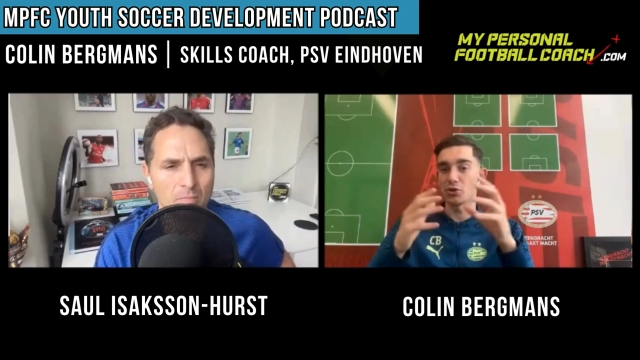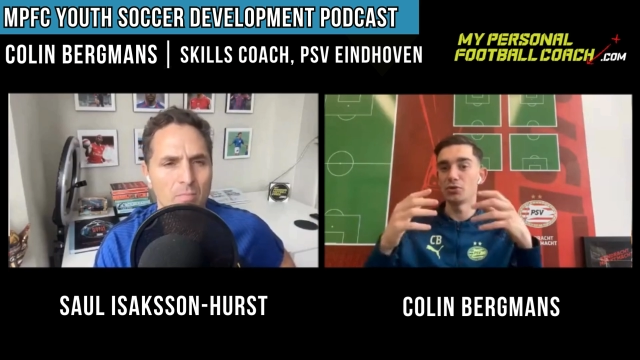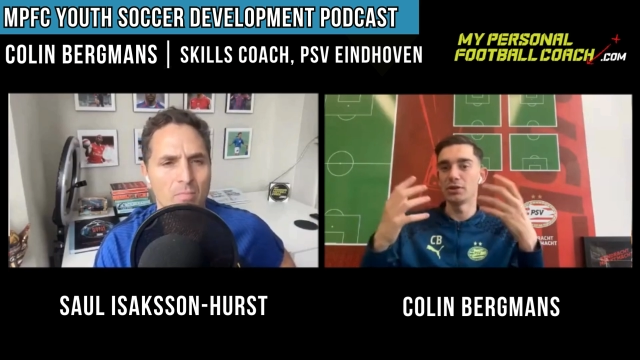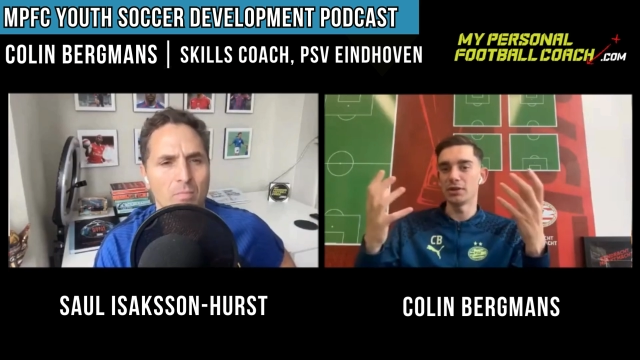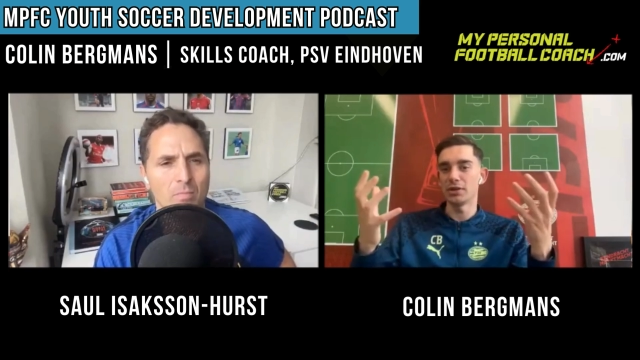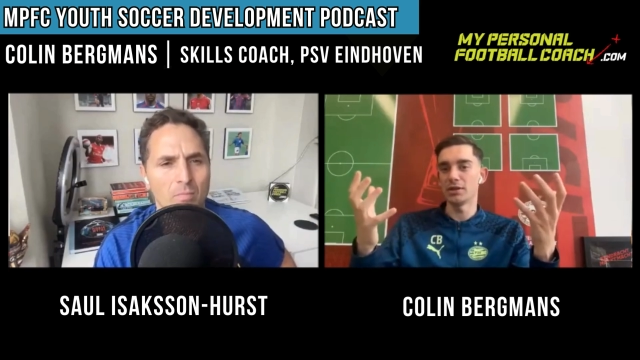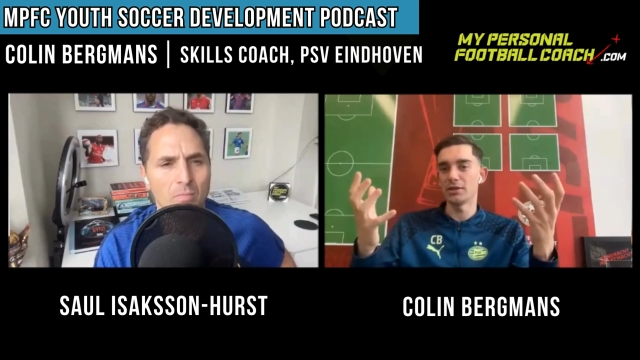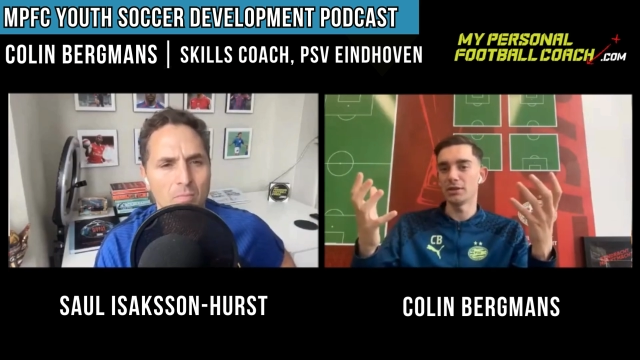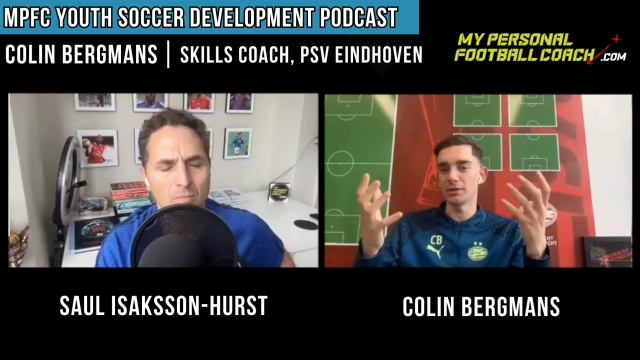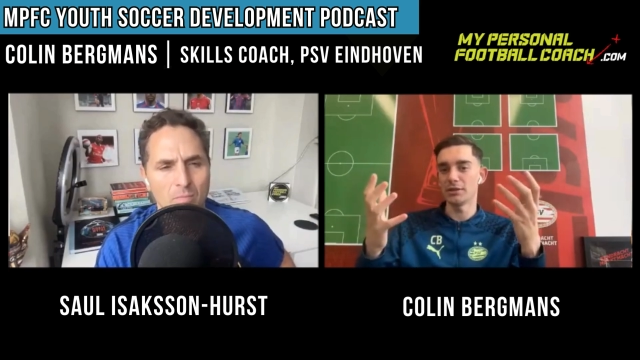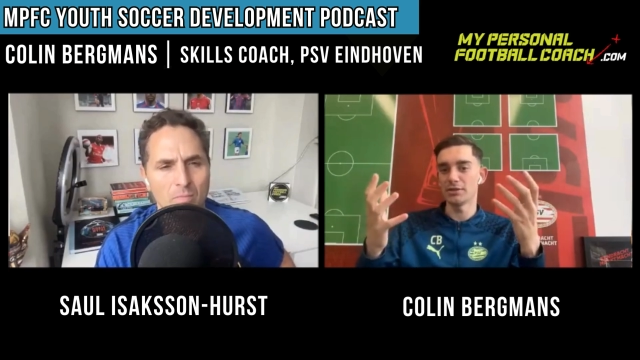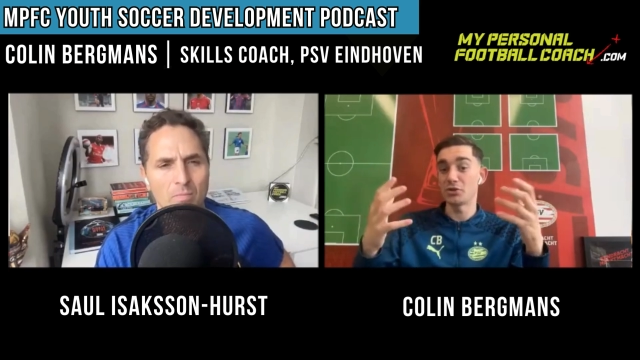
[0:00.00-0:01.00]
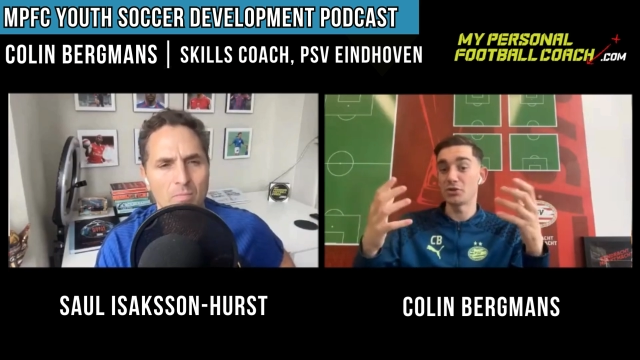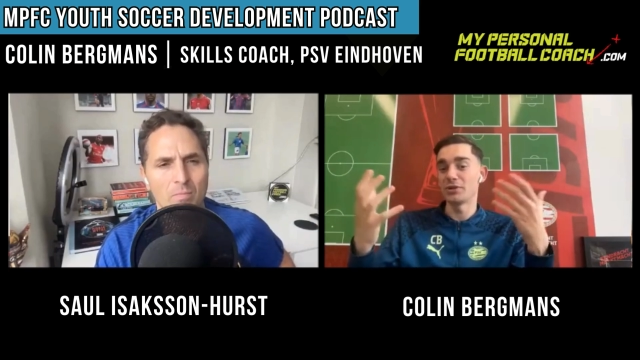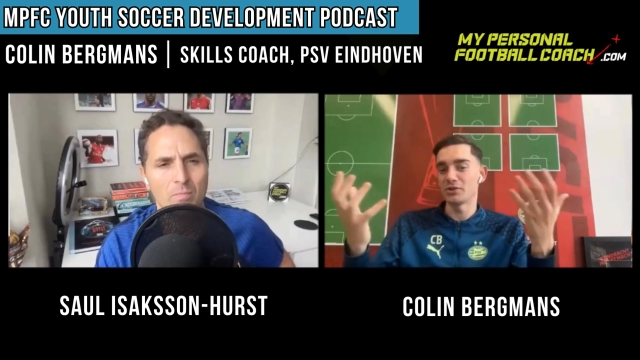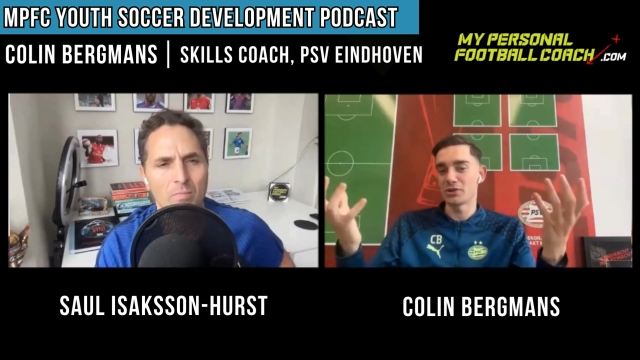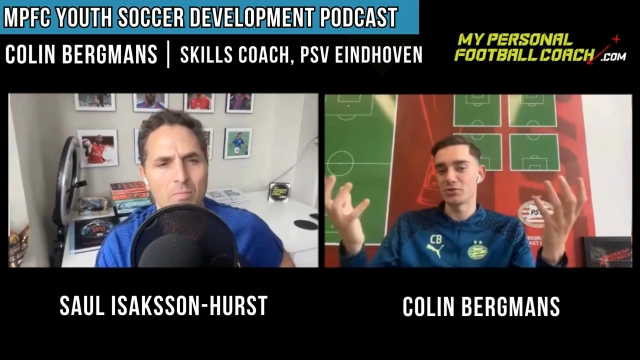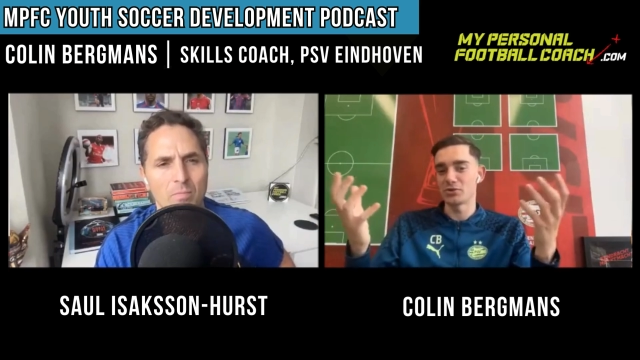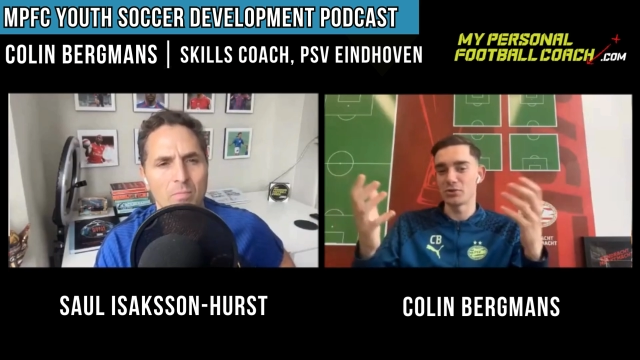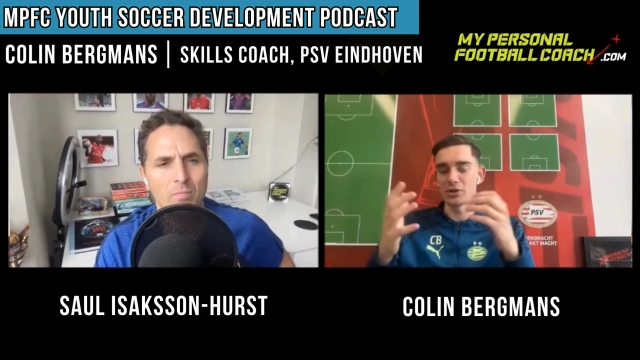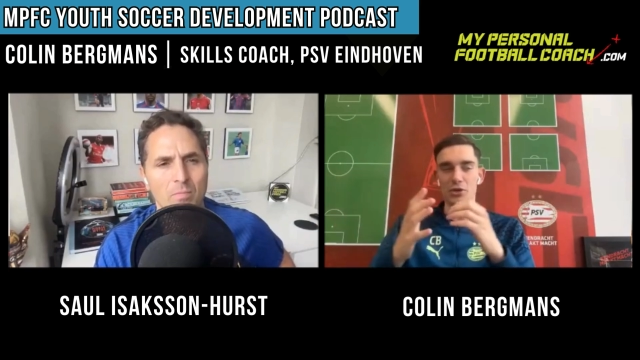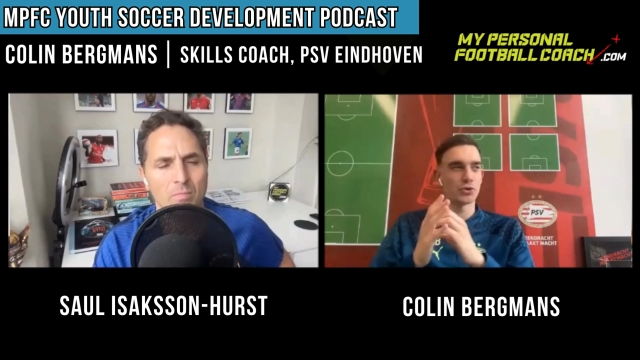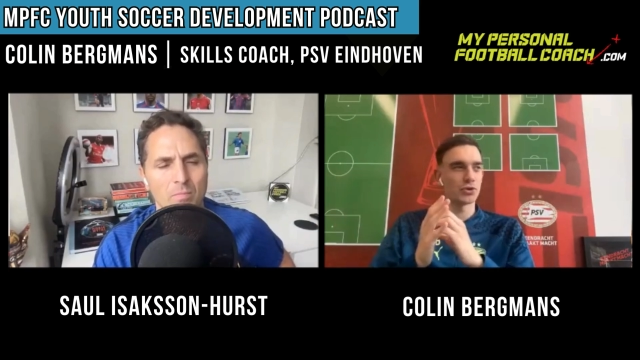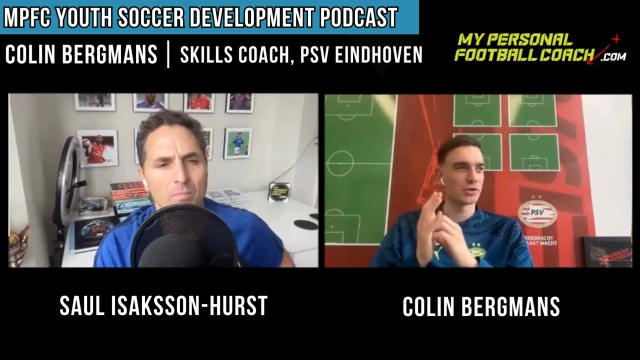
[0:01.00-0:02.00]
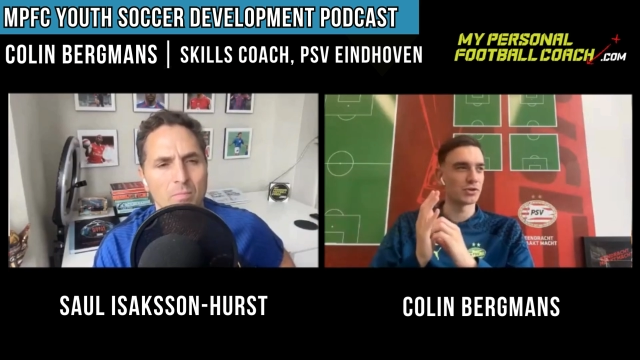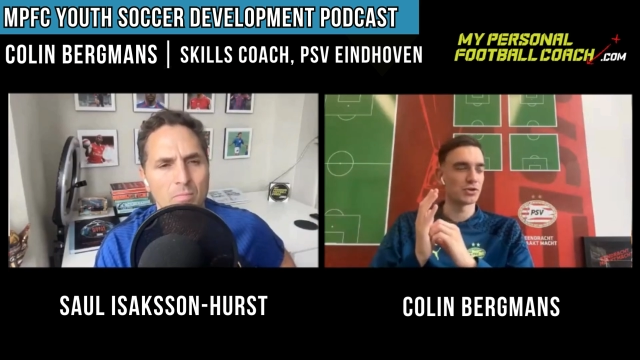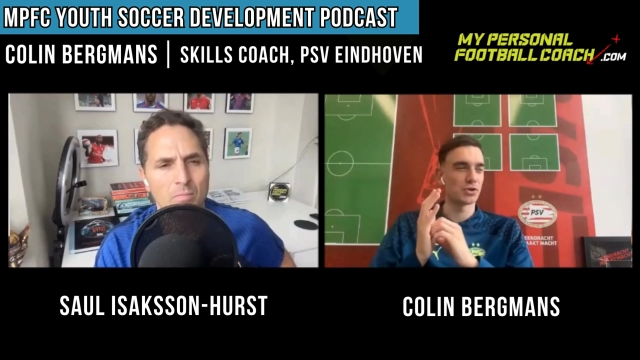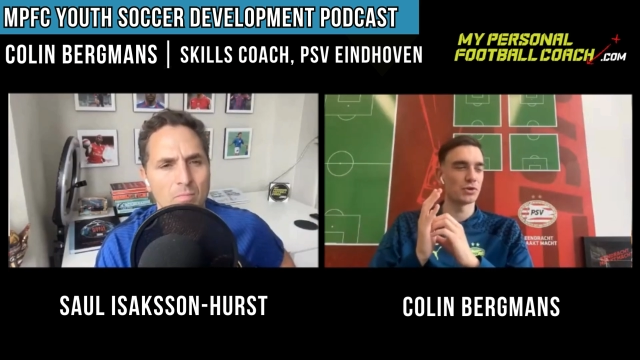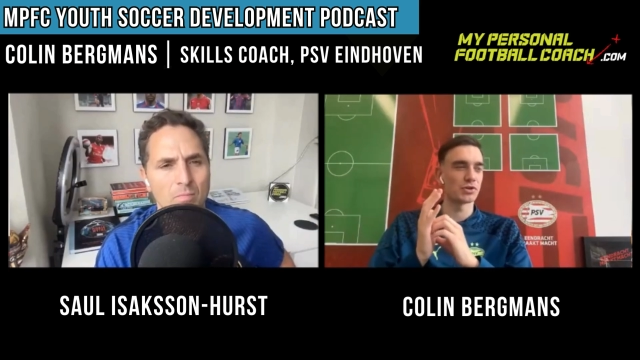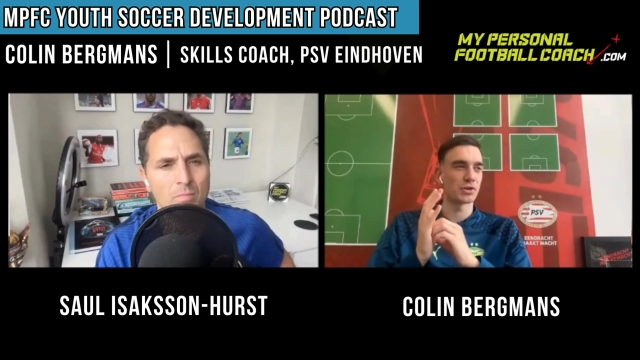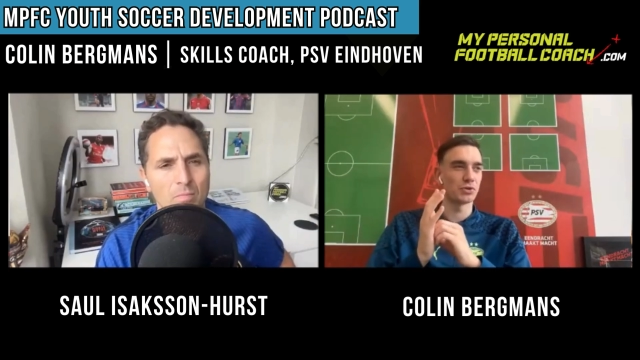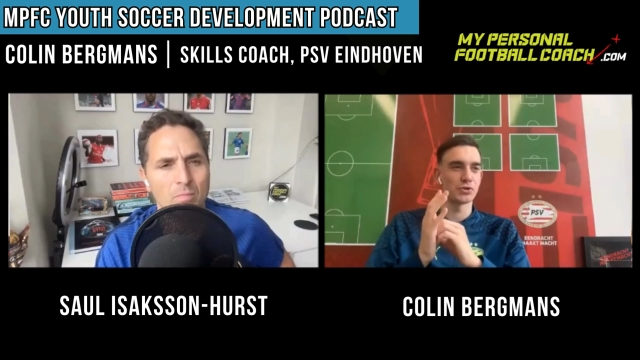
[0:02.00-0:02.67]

Speaker 1: show the show their skills to the coaches and show their